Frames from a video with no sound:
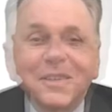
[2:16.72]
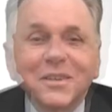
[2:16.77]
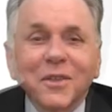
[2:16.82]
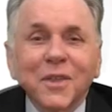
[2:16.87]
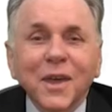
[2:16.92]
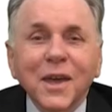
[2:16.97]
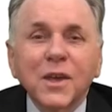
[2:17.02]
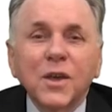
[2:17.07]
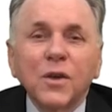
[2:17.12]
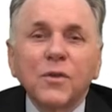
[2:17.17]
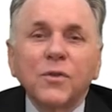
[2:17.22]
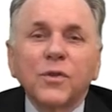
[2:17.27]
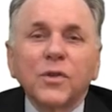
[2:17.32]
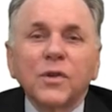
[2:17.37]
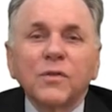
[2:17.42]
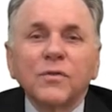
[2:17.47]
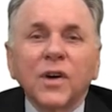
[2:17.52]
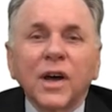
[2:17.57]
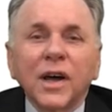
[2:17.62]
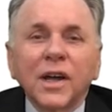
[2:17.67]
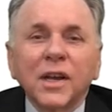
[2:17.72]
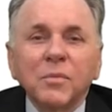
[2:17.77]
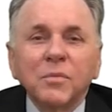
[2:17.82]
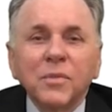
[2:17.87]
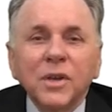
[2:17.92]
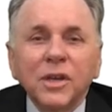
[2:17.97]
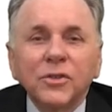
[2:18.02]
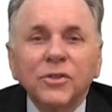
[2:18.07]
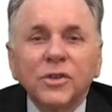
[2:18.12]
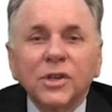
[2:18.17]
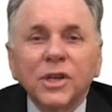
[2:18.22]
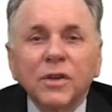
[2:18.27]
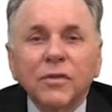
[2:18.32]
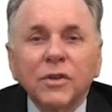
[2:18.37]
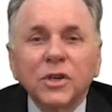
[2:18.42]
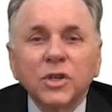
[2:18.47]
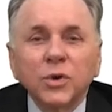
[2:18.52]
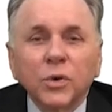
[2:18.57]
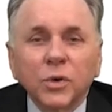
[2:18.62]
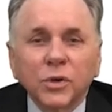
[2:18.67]
So thank you for inviting me to
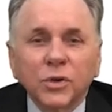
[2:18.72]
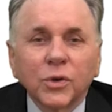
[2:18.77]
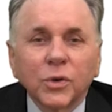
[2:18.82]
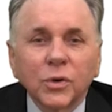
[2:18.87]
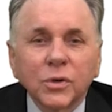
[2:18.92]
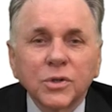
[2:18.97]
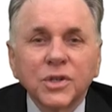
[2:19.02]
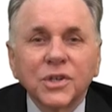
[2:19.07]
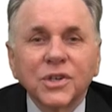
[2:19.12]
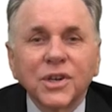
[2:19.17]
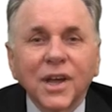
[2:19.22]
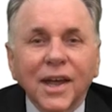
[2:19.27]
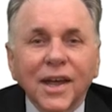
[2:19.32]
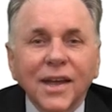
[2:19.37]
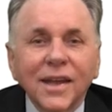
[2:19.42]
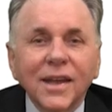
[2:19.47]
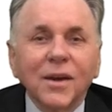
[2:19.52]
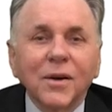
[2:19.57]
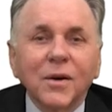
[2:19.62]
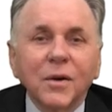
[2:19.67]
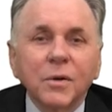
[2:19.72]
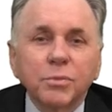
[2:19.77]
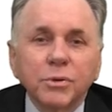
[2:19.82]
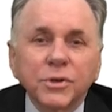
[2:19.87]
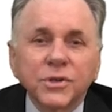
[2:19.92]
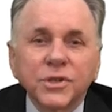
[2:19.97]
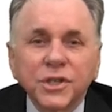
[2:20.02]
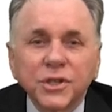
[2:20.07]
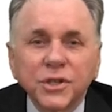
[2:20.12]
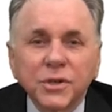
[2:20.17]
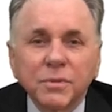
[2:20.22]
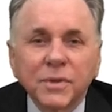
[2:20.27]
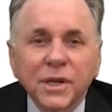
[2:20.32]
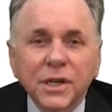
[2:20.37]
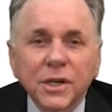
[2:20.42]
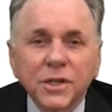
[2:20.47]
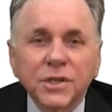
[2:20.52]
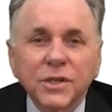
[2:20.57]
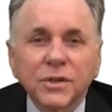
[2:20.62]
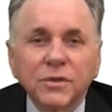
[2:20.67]
give a short talk today on precision
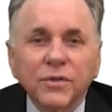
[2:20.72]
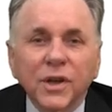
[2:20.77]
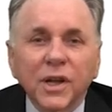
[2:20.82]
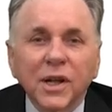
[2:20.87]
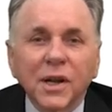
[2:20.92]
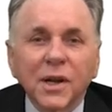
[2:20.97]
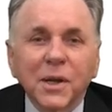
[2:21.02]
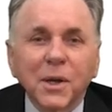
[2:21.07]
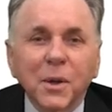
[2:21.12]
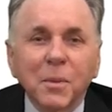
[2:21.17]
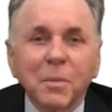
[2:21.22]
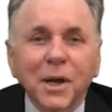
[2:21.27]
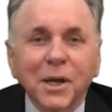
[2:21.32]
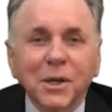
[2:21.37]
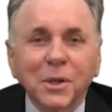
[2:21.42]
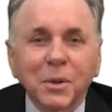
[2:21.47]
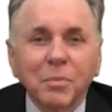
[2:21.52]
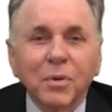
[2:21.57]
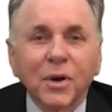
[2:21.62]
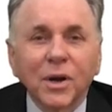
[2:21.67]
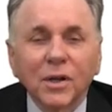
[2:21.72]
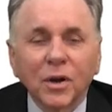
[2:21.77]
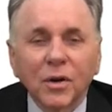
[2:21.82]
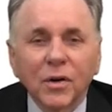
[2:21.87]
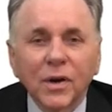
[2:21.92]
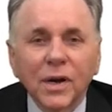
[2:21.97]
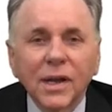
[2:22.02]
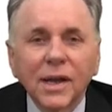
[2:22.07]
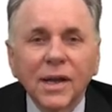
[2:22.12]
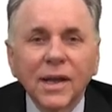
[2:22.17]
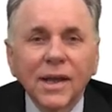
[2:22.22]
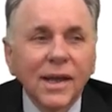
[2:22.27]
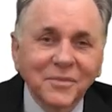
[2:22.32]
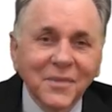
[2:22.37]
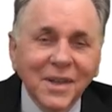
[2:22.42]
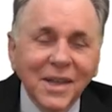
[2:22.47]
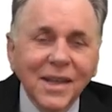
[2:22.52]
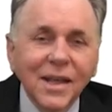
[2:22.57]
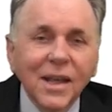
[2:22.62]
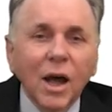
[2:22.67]
medicine for Helicobacter pylori.
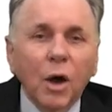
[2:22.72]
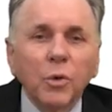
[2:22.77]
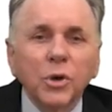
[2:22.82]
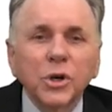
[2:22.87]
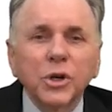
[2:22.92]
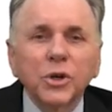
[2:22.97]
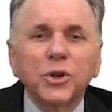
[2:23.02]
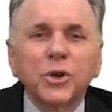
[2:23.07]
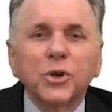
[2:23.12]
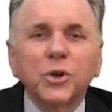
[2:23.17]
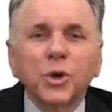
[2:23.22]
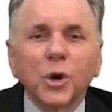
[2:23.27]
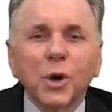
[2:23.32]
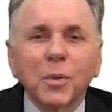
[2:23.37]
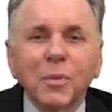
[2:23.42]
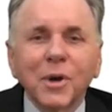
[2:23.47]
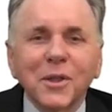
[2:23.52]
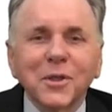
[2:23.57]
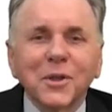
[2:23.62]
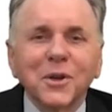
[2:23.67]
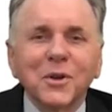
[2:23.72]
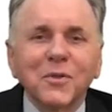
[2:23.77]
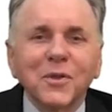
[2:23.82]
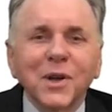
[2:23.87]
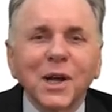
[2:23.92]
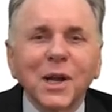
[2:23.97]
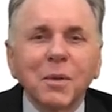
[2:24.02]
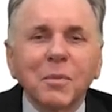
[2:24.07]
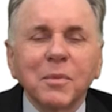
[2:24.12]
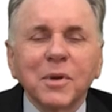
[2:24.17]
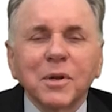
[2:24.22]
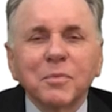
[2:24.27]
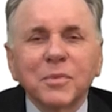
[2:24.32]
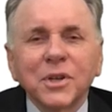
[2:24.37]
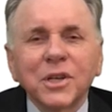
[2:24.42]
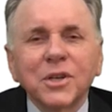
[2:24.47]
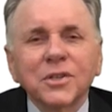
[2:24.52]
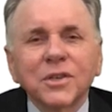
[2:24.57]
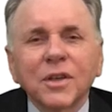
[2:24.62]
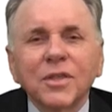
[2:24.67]
I wanted to talk about the development
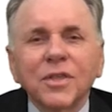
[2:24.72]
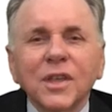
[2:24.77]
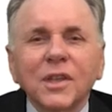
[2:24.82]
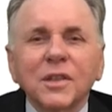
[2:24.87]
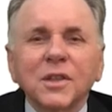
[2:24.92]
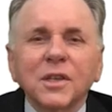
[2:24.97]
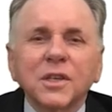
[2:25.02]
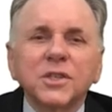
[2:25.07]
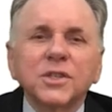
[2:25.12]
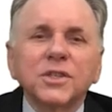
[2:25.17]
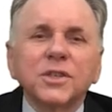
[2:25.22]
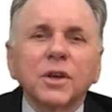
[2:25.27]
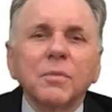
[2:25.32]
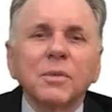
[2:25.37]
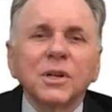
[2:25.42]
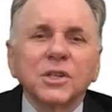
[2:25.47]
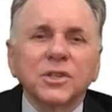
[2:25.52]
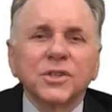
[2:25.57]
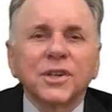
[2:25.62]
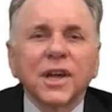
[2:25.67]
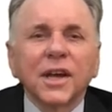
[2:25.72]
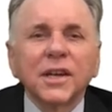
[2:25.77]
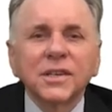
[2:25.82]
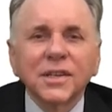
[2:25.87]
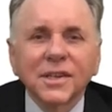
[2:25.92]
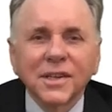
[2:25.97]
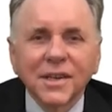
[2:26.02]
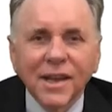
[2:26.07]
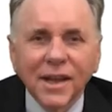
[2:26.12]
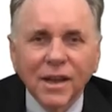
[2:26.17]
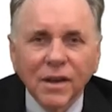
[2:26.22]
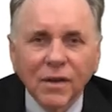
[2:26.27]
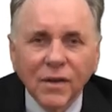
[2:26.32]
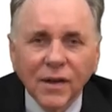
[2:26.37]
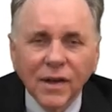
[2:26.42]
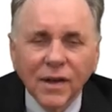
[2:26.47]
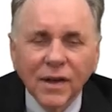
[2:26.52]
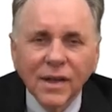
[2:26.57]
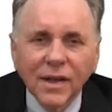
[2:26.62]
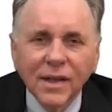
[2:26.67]
because I think there's so much data
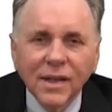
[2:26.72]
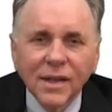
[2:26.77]
now